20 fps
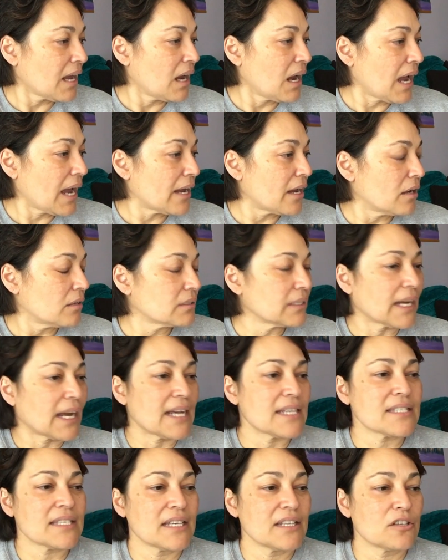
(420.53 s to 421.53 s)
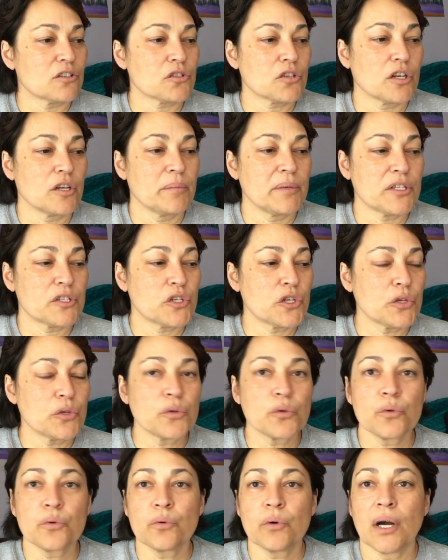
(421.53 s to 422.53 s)
Like I said, there's going to be
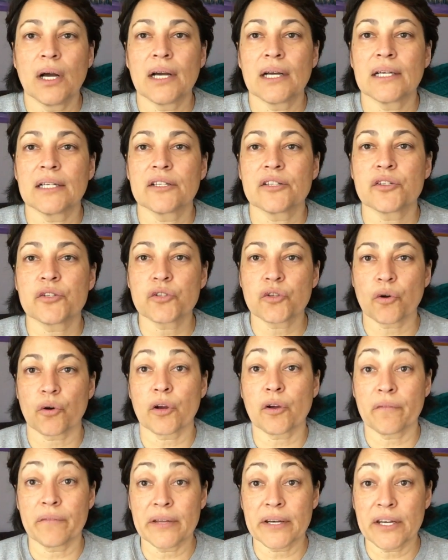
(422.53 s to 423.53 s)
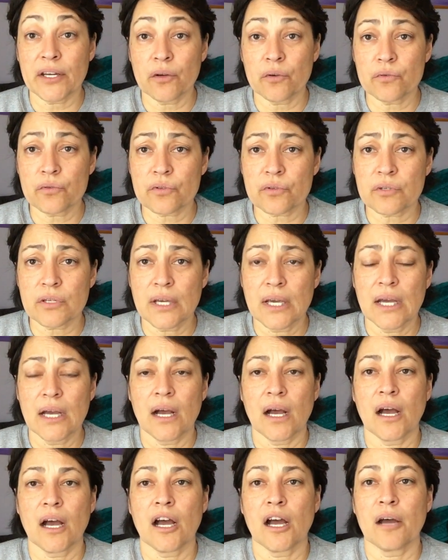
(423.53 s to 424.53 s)
2 tutorial videos
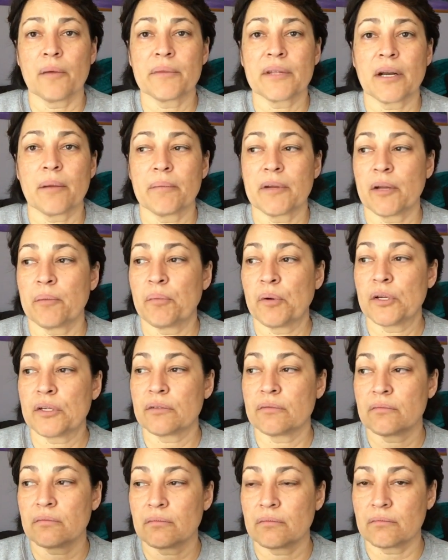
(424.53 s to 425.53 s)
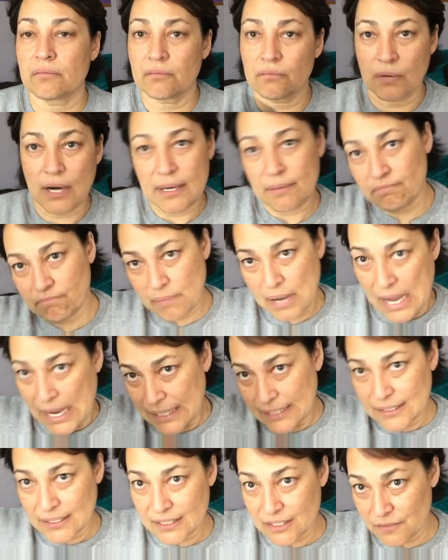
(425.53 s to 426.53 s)
that I'm going to put right
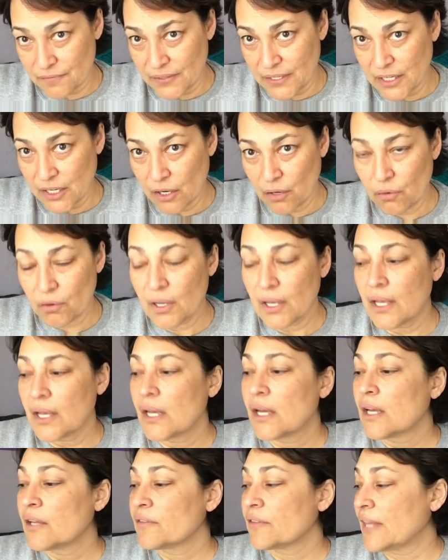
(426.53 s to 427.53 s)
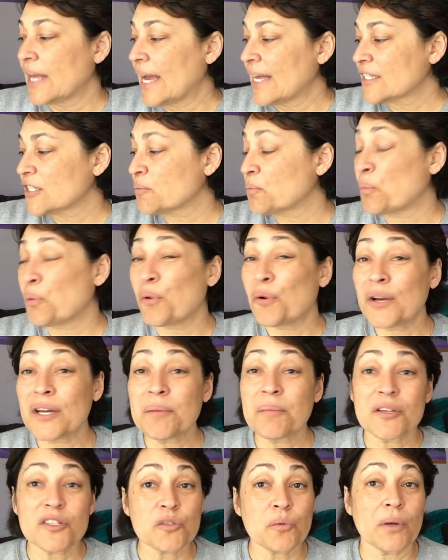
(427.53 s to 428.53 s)
behind this video. That's pretty
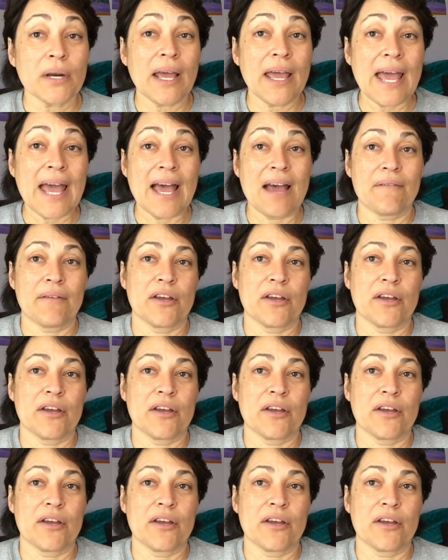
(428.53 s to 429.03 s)
much what I have.